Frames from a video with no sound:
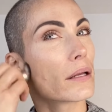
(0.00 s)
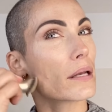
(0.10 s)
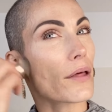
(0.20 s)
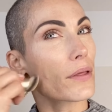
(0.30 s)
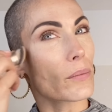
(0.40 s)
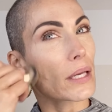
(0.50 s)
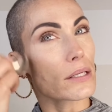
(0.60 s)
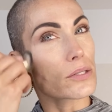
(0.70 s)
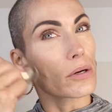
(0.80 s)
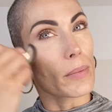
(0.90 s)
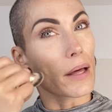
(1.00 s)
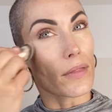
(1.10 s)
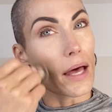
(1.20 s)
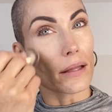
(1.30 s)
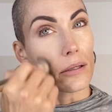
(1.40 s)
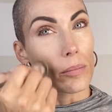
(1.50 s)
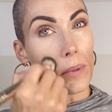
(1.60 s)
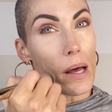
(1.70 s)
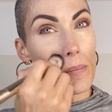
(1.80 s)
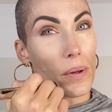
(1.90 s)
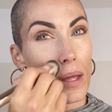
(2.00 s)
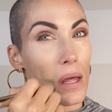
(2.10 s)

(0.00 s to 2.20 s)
nothing we can do about that little bump.